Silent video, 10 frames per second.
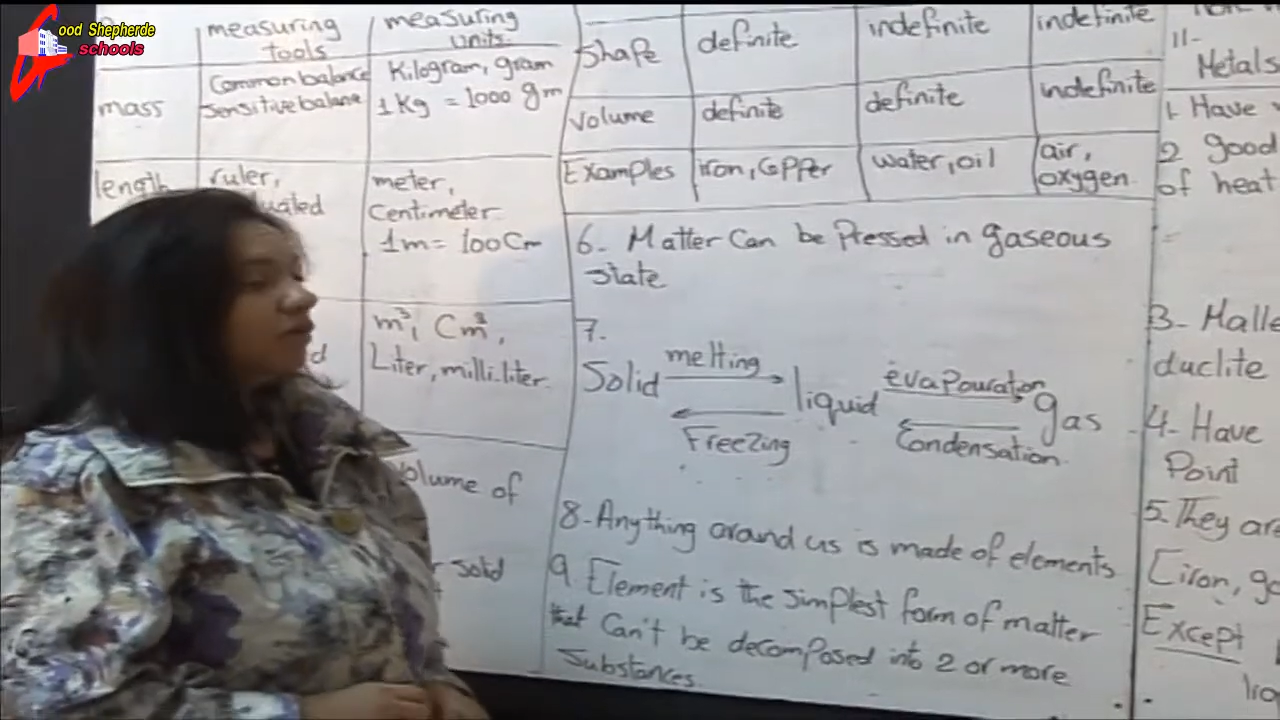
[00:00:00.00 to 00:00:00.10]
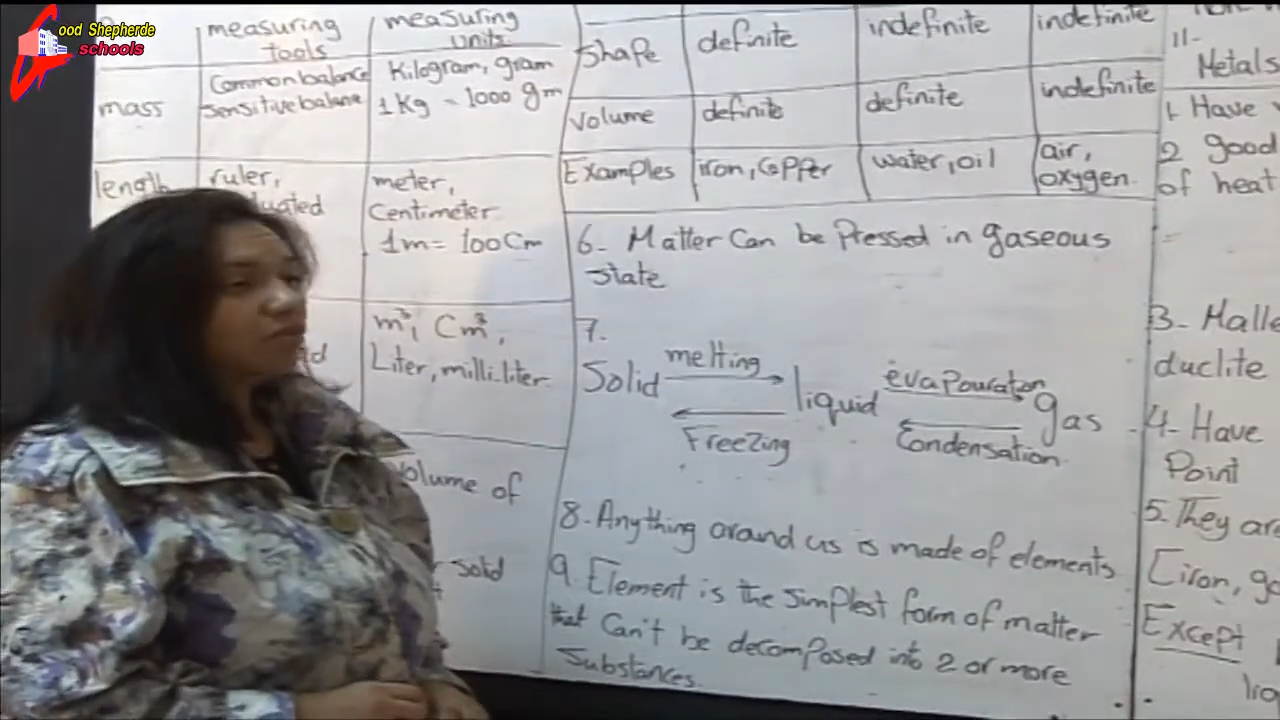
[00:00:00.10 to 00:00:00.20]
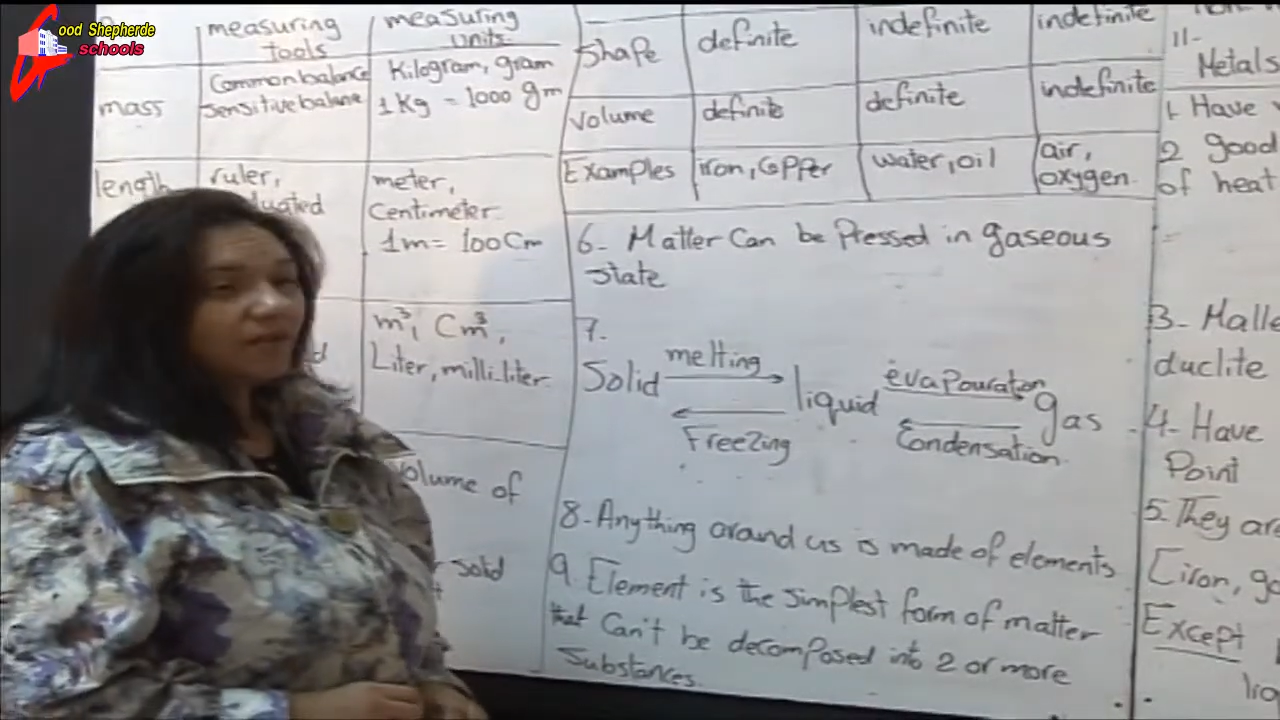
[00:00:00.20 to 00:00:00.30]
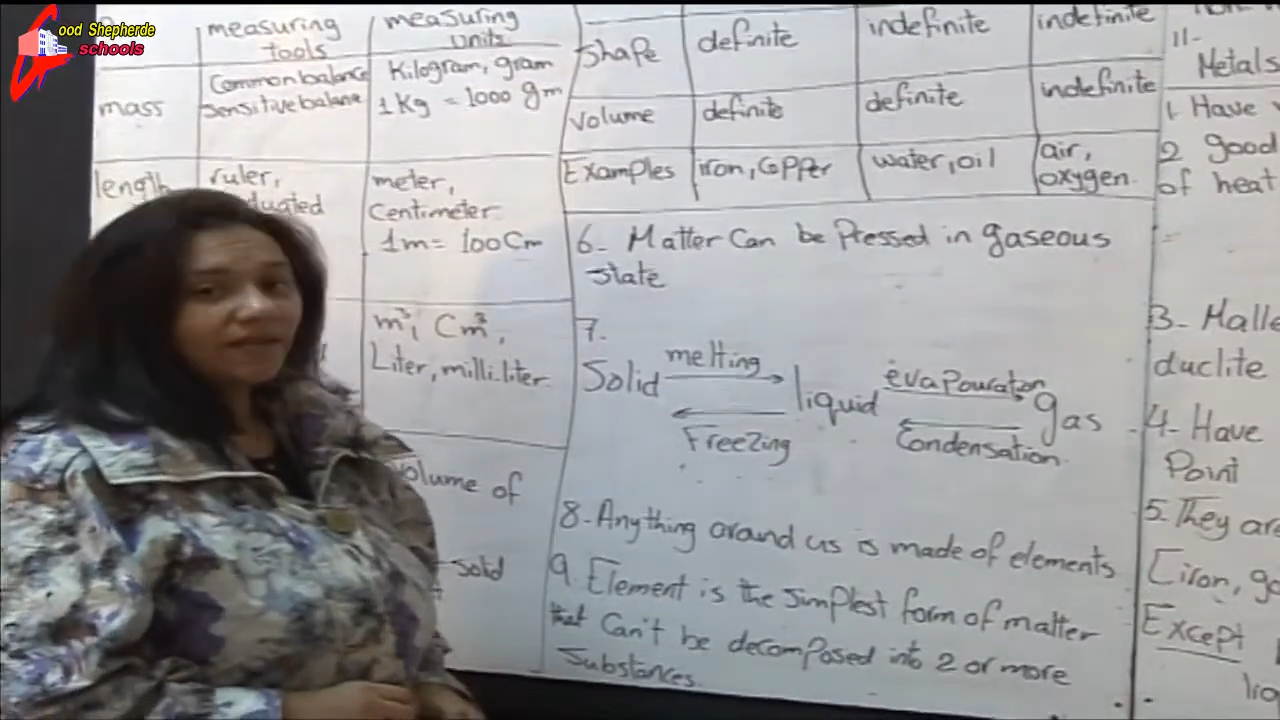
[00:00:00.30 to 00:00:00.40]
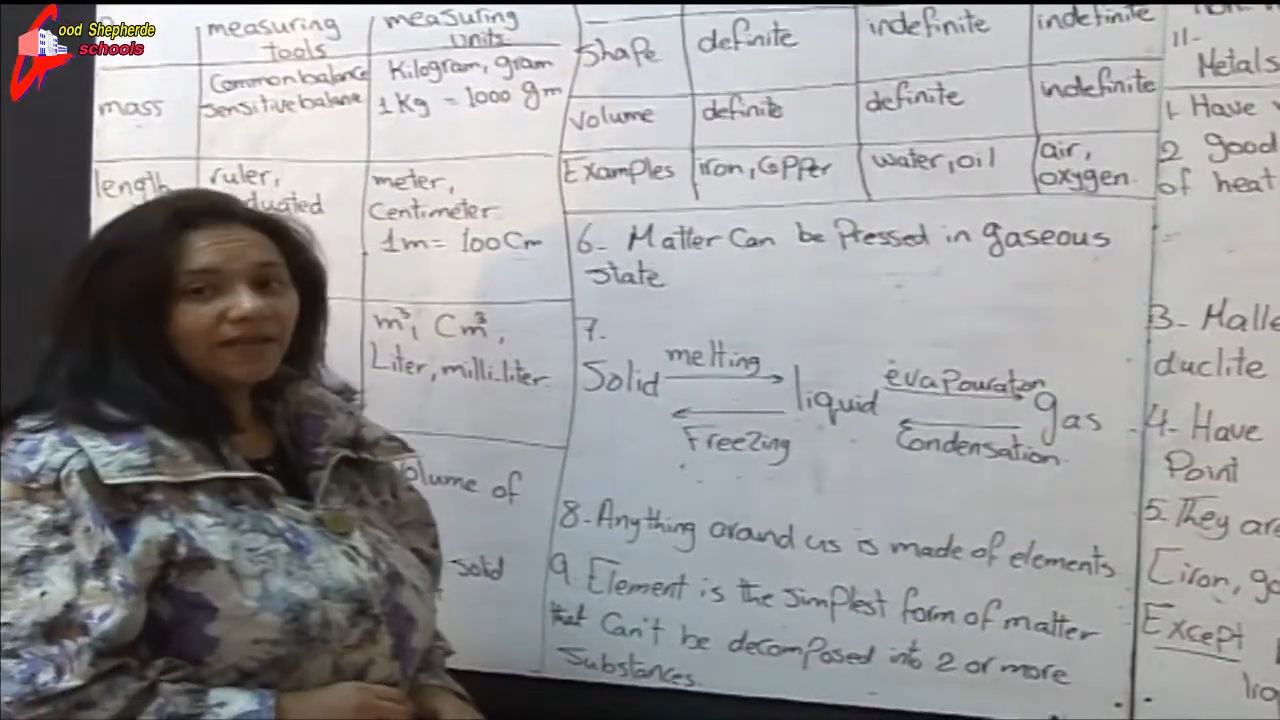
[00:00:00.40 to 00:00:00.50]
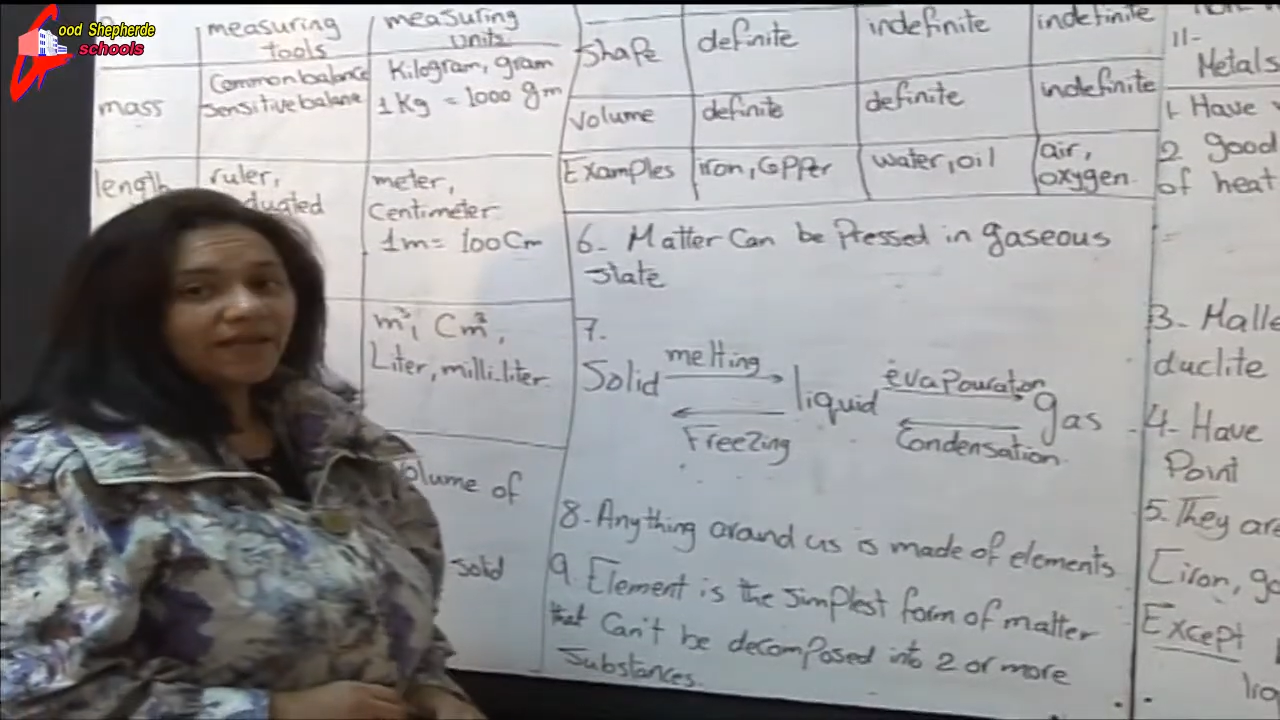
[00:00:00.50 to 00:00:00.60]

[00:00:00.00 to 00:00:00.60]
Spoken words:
when